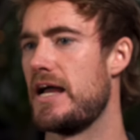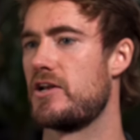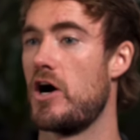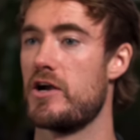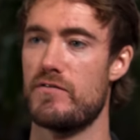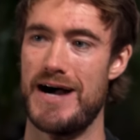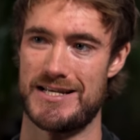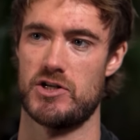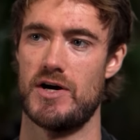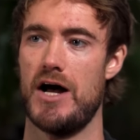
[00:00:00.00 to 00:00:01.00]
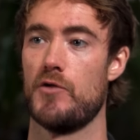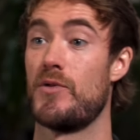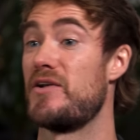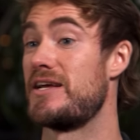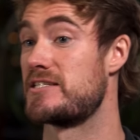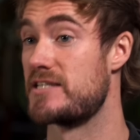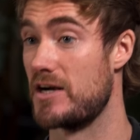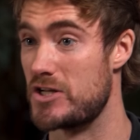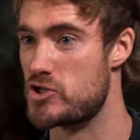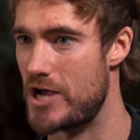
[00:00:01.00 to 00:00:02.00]
in cardiovascular health without
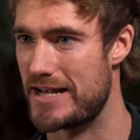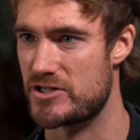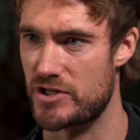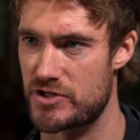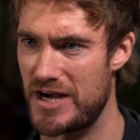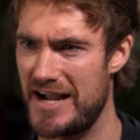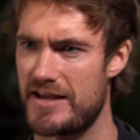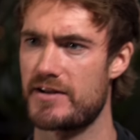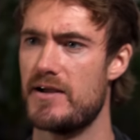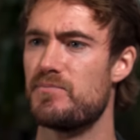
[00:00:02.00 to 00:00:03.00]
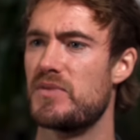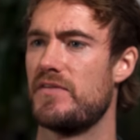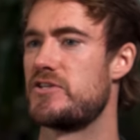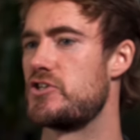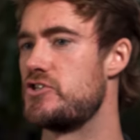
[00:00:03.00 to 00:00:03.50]
necessarily changing their diet. This